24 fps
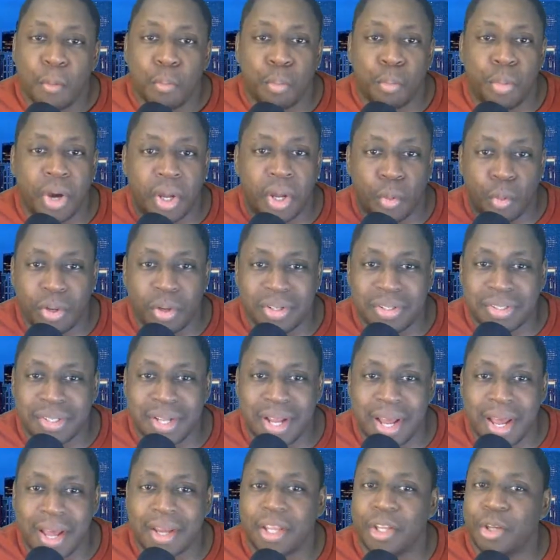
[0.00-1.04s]
But with a
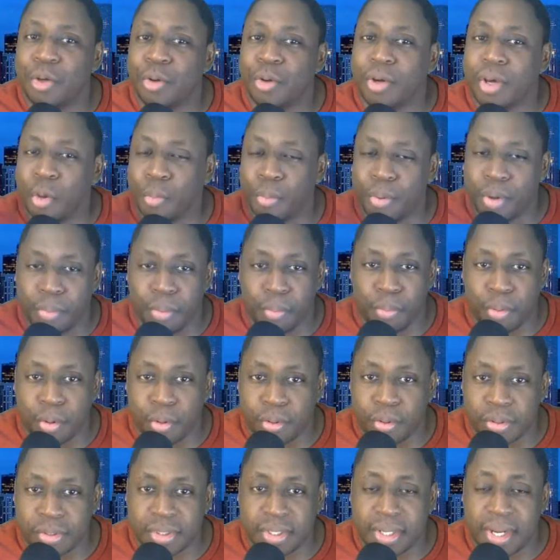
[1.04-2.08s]
stock, you can open up a
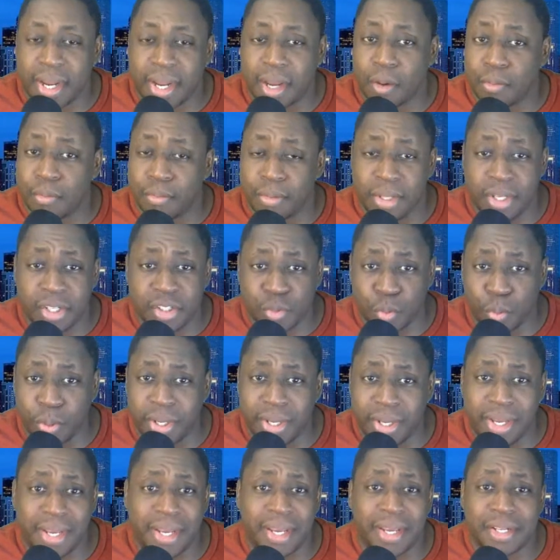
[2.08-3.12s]
brokerage account this
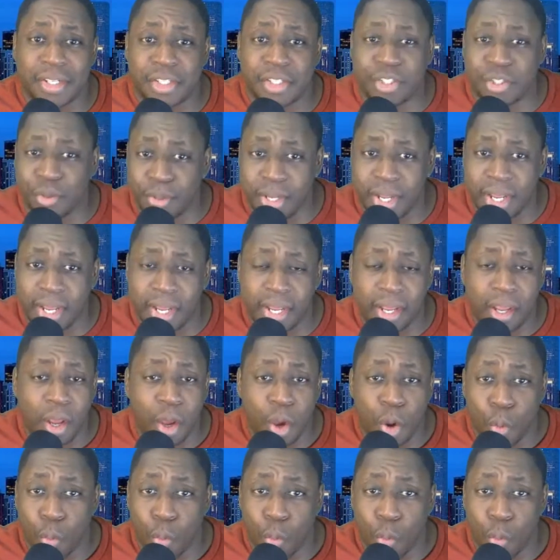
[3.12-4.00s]
weekend, today,